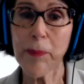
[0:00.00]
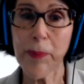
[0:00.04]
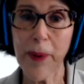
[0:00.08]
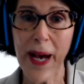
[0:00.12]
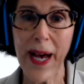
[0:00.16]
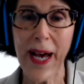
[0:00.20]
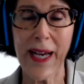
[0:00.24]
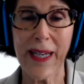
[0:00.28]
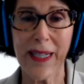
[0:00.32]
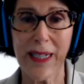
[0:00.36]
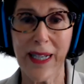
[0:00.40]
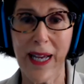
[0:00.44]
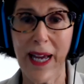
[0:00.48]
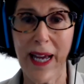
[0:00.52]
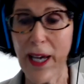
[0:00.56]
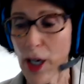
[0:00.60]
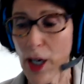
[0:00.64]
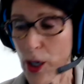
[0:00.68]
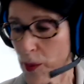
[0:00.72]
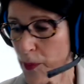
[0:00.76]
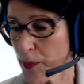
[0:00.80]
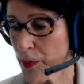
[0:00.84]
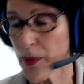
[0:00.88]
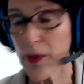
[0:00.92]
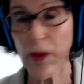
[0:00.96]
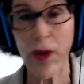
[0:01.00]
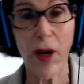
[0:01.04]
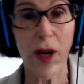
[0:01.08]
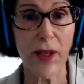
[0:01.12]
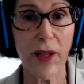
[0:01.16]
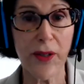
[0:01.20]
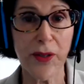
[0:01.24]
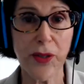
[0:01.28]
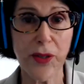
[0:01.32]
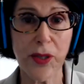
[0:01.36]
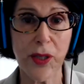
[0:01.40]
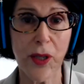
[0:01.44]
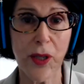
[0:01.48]
But I hope you're
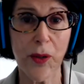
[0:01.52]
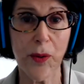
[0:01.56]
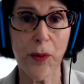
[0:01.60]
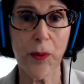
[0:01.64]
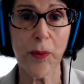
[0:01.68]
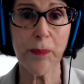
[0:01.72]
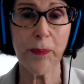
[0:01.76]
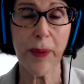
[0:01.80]
also